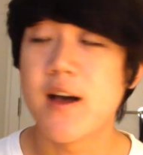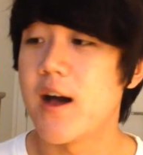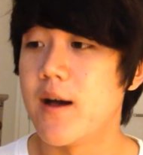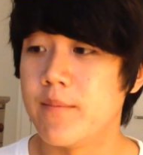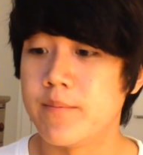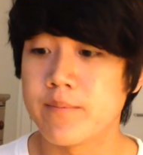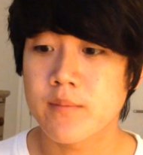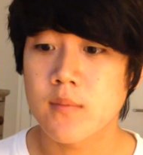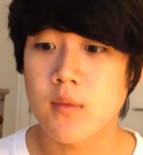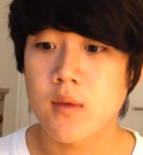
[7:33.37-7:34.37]

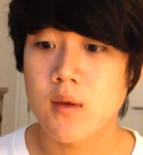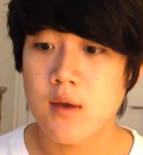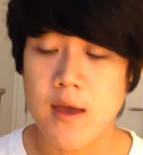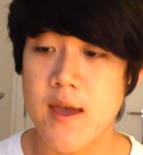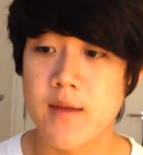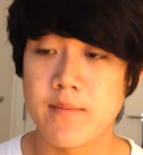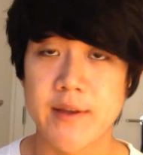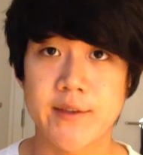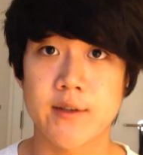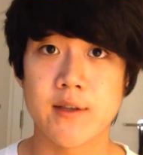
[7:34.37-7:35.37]
And
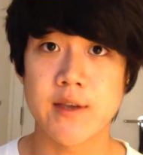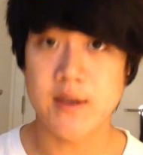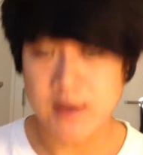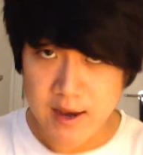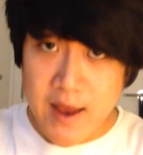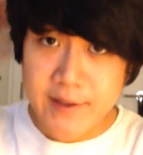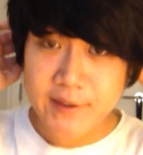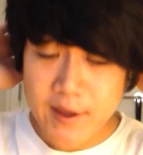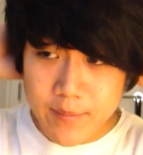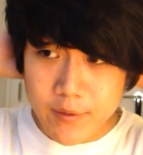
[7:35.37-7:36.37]
basically it ends
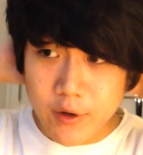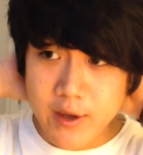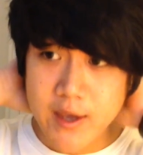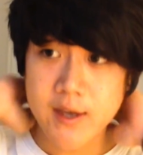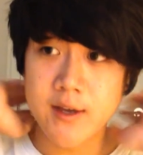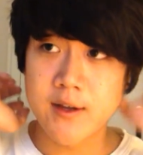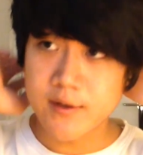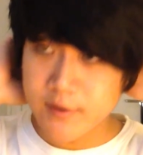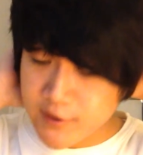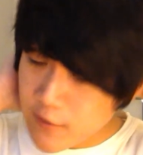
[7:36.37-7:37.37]
up looking
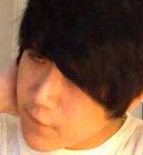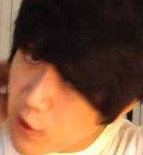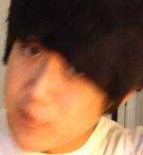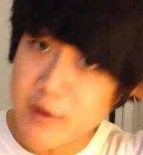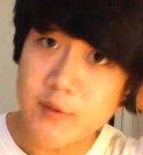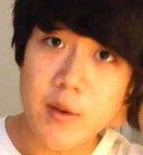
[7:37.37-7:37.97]
still voluminous,